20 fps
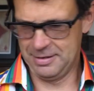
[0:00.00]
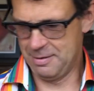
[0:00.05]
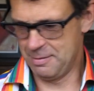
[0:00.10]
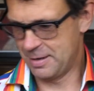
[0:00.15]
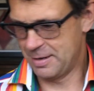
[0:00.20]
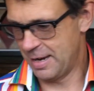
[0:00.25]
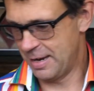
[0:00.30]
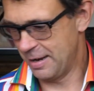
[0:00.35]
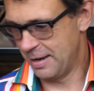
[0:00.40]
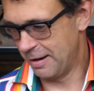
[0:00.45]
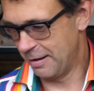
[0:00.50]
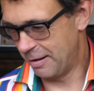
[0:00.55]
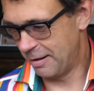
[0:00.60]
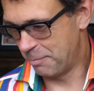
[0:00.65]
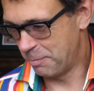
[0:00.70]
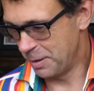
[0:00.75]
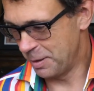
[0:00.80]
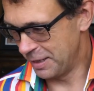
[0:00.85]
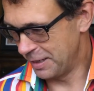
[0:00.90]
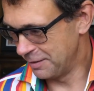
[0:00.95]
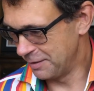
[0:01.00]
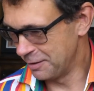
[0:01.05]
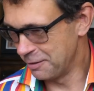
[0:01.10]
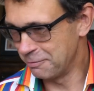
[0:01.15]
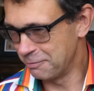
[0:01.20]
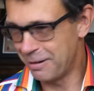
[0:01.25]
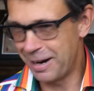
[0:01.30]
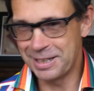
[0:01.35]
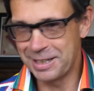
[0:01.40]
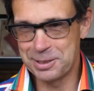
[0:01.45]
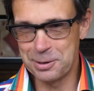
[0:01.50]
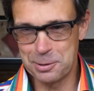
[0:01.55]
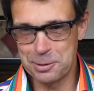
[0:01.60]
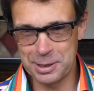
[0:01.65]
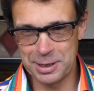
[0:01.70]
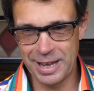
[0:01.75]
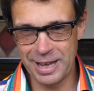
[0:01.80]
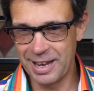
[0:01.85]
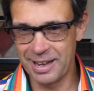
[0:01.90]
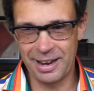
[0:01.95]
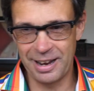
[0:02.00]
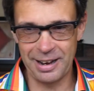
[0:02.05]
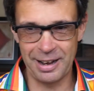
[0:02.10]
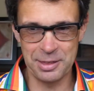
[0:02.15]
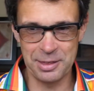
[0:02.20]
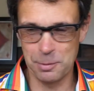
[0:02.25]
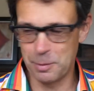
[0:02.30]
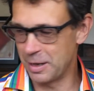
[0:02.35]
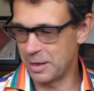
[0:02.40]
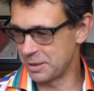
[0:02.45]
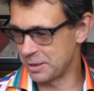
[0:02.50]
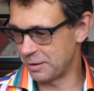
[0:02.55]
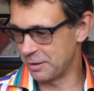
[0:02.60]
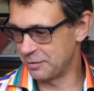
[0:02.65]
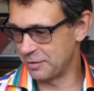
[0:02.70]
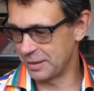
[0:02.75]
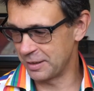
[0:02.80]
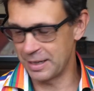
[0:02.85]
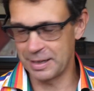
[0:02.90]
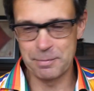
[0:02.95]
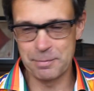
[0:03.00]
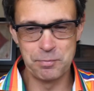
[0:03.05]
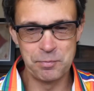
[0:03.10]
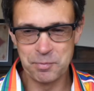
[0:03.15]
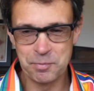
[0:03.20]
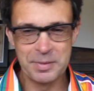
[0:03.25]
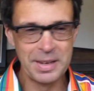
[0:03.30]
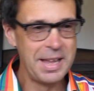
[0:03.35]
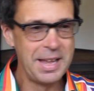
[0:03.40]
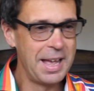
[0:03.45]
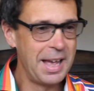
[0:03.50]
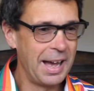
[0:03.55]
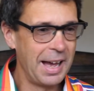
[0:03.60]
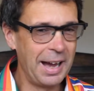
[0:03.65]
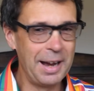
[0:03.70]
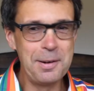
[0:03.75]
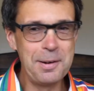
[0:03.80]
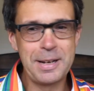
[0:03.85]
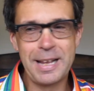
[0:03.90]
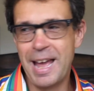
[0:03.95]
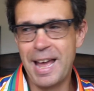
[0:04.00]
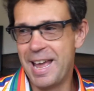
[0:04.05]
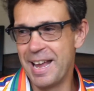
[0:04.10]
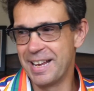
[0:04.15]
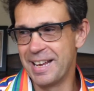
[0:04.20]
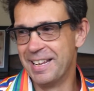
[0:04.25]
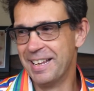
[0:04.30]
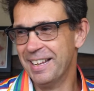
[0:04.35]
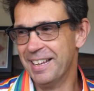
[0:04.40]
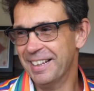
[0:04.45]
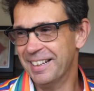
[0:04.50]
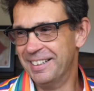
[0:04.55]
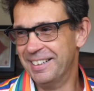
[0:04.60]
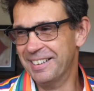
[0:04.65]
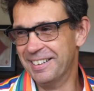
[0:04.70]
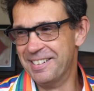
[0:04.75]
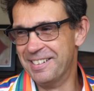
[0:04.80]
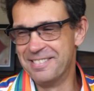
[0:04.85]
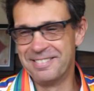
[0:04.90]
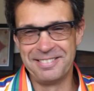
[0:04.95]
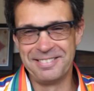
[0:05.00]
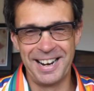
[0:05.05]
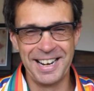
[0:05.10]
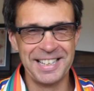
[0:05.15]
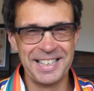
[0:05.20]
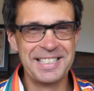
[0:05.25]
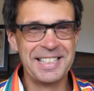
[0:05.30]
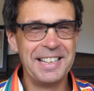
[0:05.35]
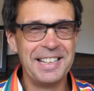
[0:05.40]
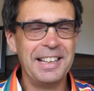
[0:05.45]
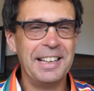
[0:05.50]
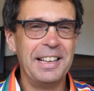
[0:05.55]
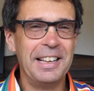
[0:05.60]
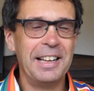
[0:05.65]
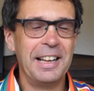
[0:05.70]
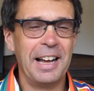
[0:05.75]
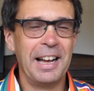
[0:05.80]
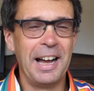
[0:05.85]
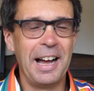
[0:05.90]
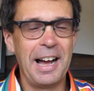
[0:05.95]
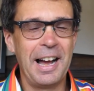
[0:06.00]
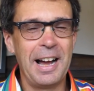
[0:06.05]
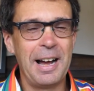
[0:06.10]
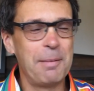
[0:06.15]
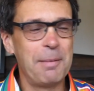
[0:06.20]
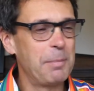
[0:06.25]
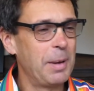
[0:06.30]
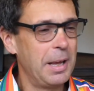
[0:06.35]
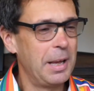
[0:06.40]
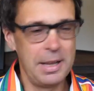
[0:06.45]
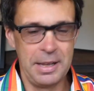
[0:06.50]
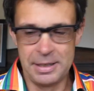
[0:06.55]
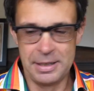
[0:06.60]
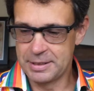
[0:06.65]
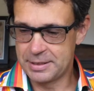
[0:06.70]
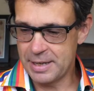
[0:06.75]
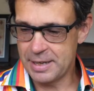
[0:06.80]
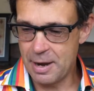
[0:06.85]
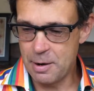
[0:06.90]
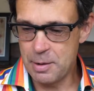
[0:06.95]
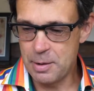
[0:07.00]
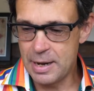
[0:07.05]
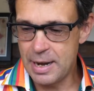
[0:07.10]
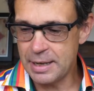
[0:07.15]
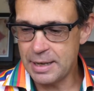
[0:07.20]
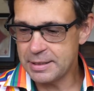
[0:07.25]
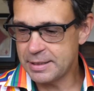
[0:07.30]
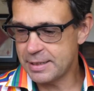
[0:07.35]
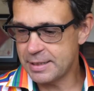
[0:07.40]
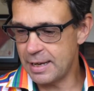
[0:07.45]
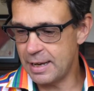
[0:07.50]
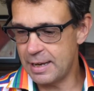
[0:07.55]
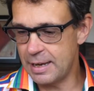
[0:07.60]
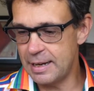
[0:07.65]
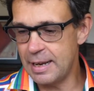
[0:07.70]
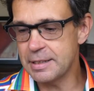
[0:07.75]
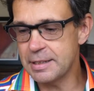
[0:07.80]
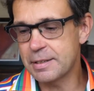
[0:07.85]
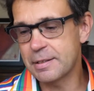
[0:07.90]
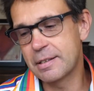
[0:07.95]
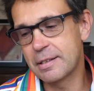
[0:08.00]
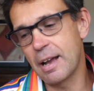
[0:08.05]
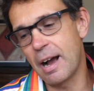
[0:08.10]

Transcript: Okay, I'll put it in the right order there, otherwise I'll forget. Okay, all right. So let's.